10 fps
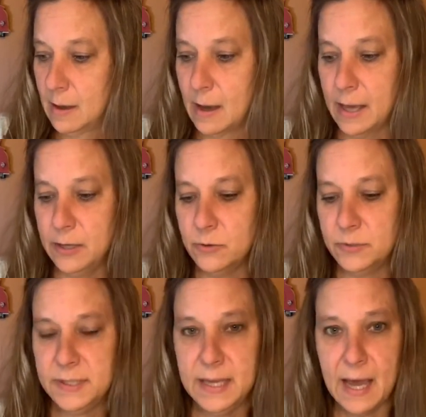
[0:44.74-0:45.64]
I
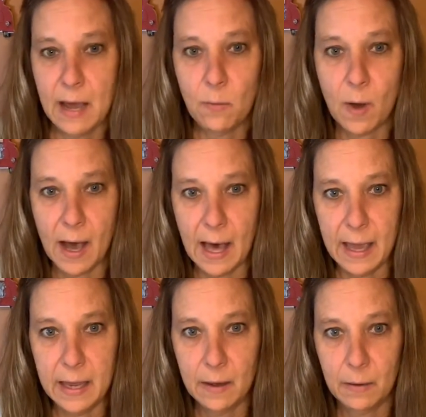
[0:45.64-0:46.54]
used
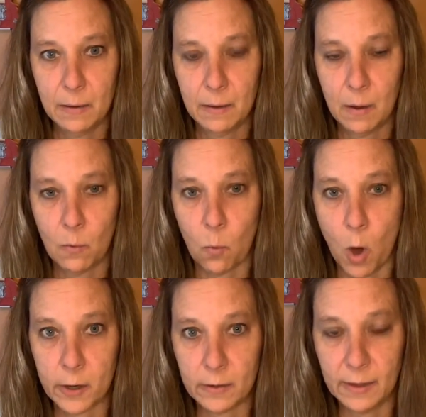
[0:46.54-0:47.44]
DIY
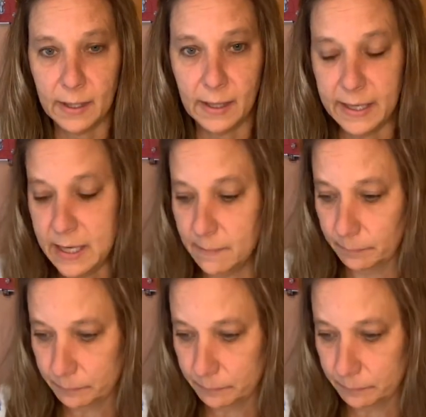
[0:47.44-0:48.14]
Water Lily.